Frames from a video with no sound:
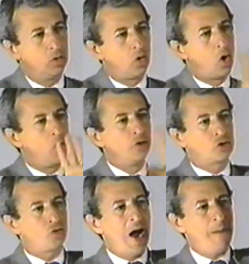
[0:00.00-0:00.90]
all the
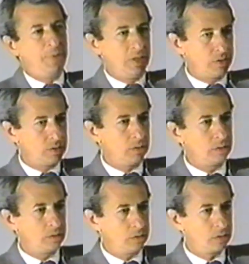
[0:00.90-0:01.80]
trappings,
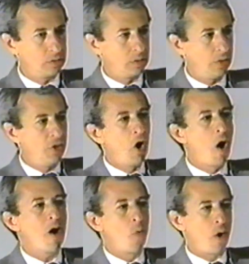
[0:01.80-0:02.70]
the
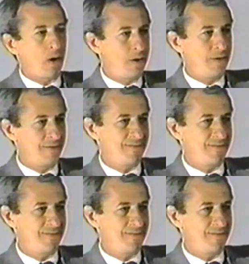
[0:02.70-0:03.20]
artwork